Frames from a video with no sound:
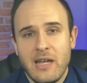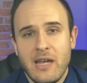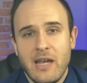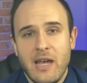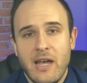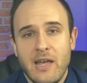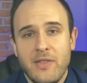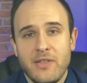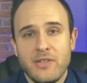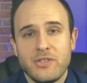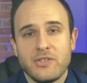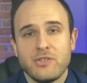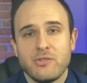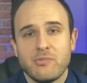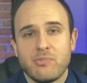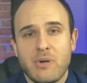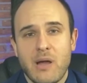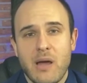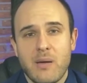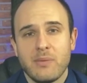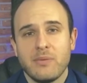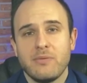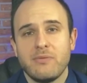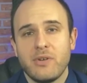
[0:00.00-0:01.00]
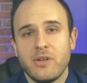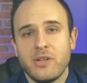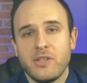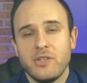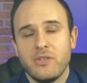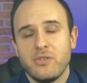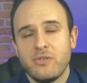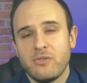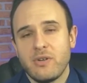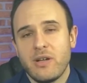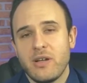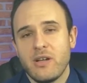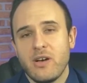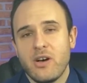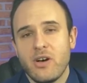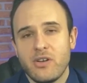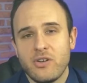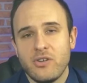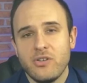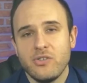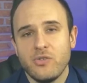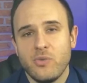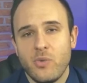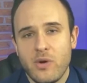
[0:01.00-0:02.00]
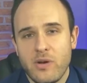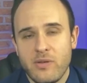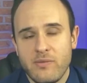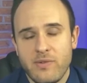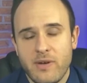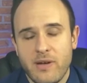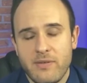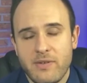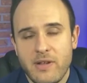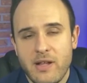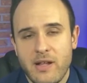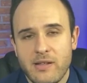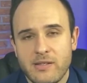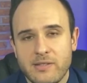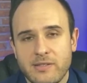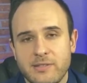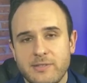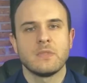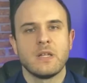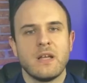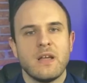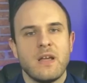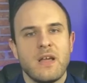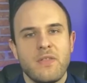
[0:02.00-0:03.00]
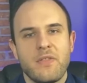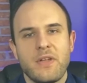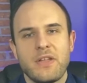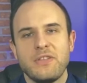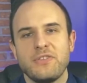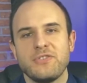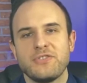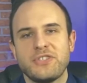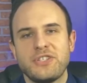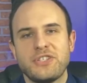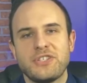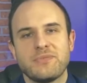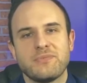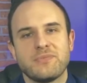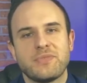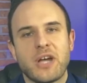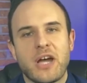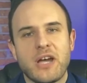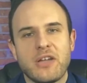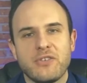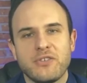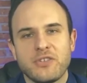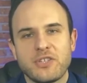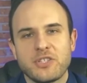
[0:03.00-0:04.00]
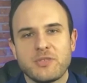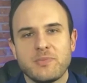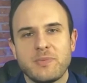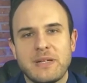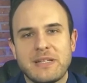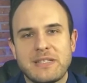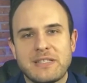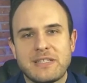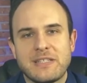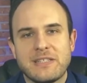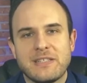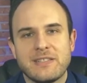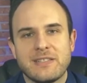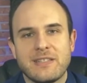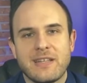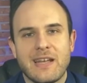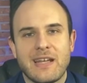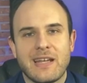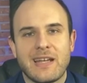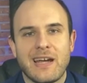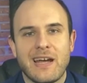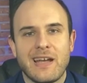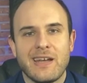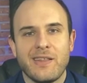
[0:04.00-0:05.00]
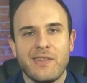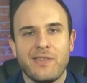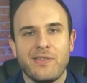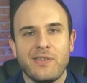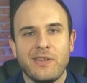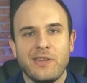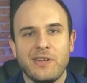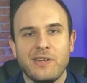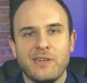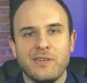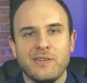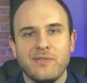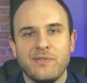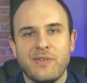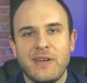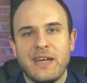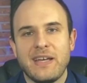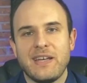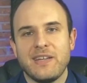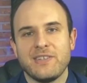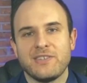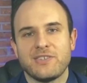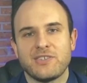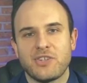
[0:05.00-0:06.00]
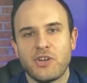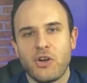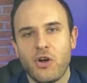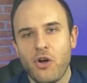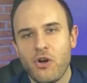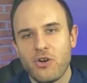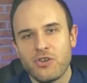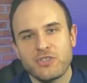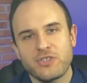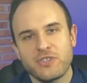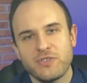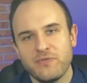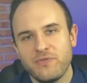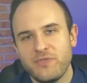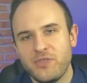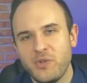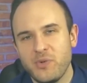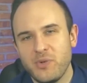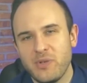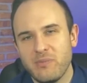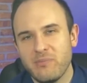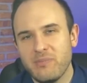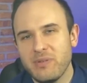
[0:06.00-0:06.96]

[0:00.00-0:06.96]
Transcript: And this will probably run you around $125. Then you'll see some title expenses that I kind of think of as costs of doing